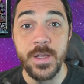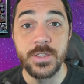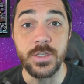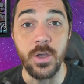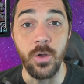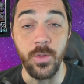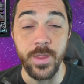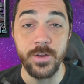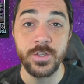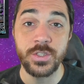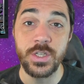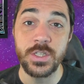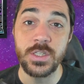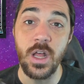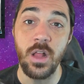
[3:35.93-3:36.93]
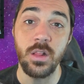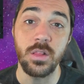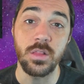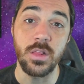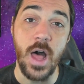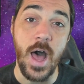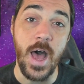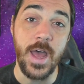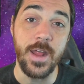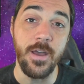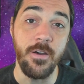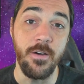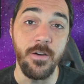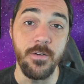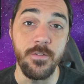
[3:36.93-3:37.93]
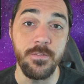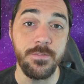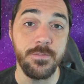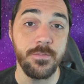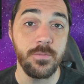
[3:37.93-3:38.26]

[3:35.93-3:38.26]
So there's just a lot of